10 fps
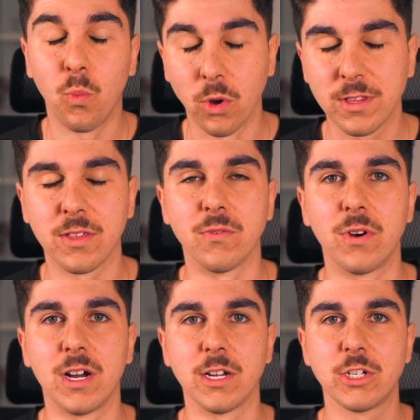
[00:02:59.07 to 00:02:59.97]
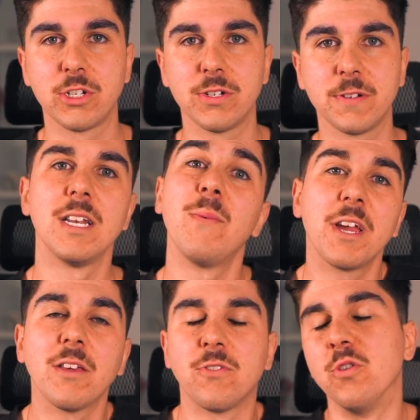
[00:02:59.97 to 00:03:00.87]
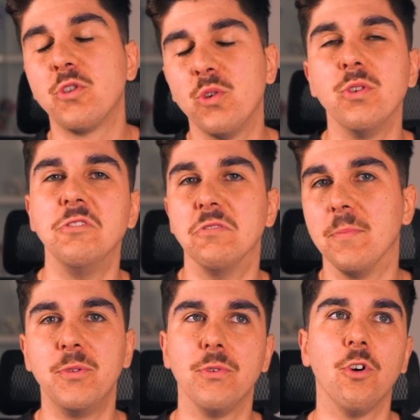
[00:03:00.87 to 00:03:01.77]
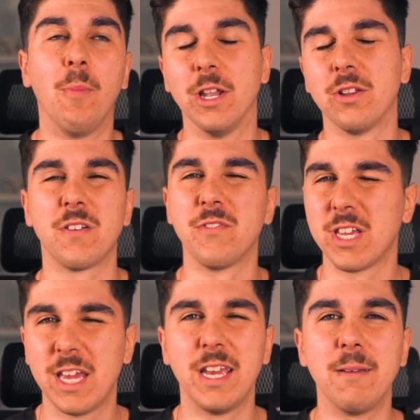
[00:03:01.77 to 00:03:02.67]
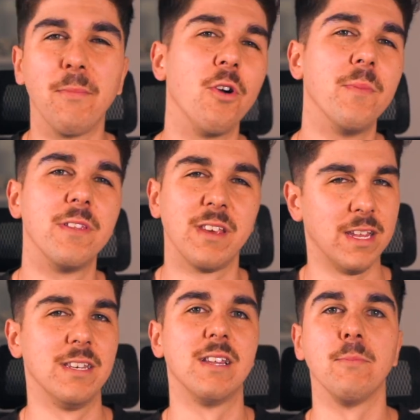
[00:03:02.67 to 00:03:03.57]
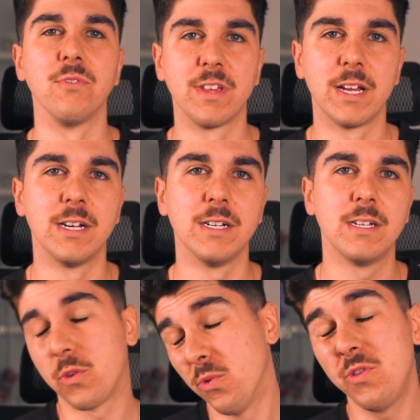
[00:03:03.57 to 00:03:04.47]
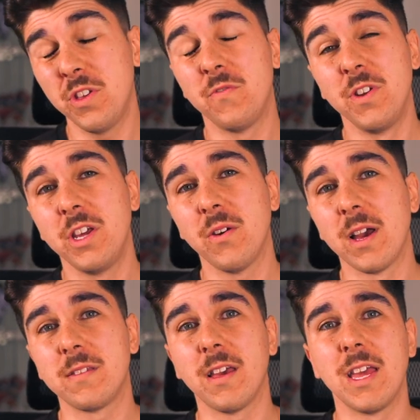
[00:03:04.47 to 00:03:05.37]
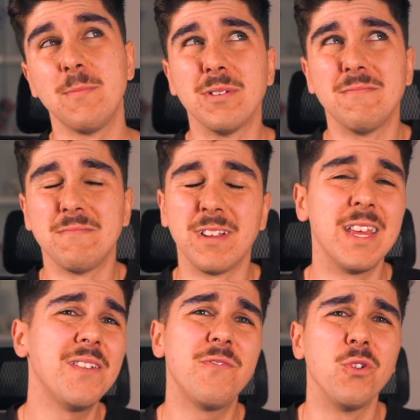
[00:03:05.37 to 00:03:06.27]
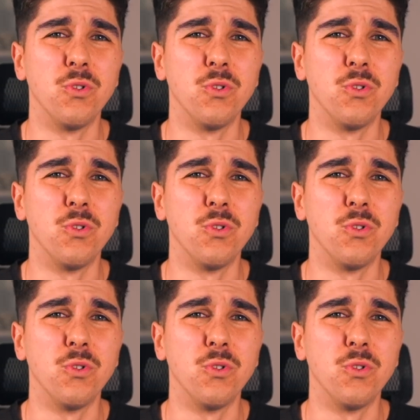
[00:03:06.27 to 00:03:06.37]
what's the rush? Now I guess you could absorb a lot of the key moments in Double Zeta through this video essay, but even if you